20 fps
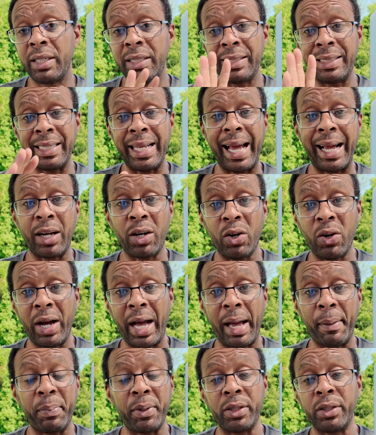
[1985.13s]
Not gonna
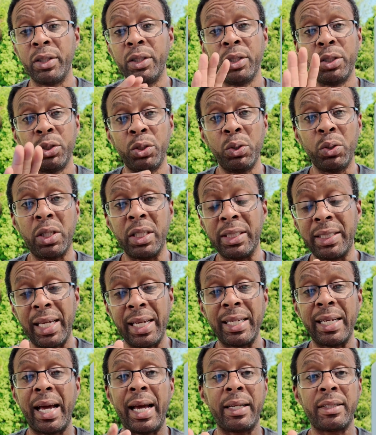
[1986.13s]
happen. You can
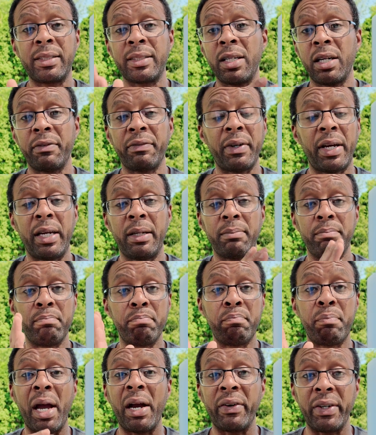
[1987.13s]
take that stuff
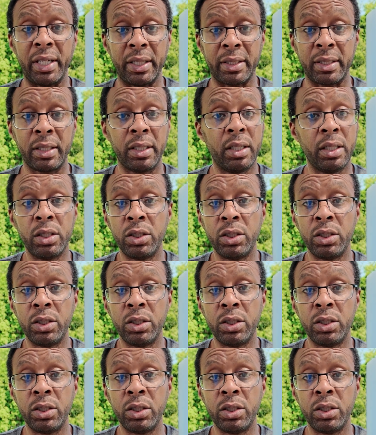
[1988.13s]
and bury it.